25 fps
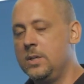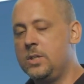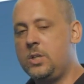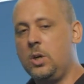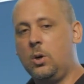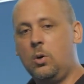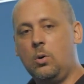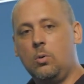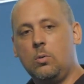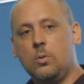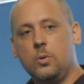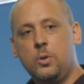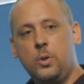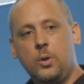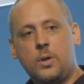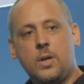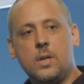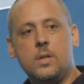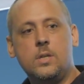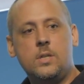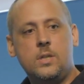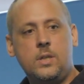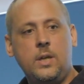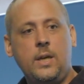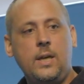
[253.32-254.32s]
So you
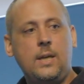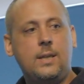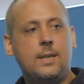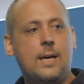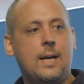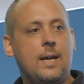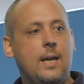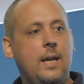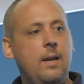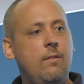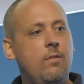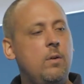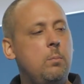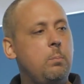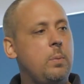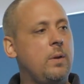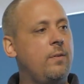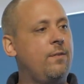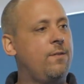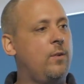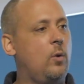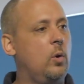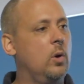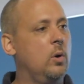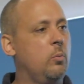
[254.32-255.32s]
can see that even
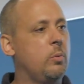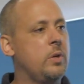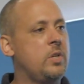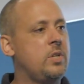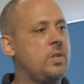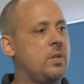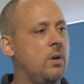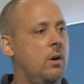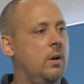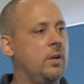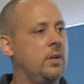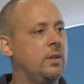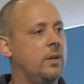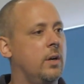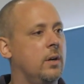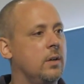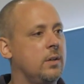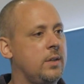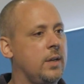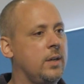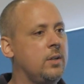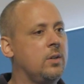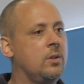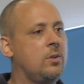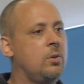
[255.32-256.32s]
before we started our
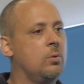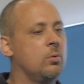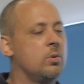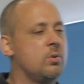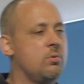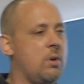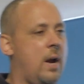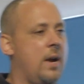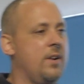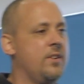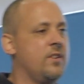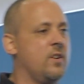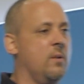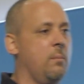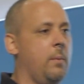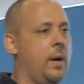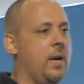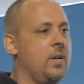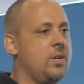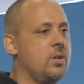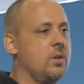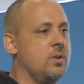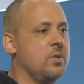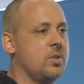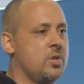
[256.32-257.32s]
digital
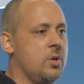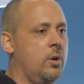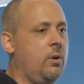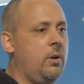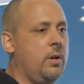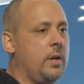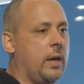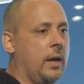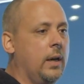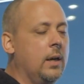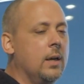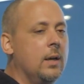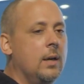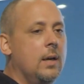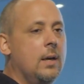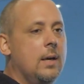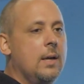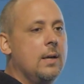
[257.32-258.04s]
transformation journey,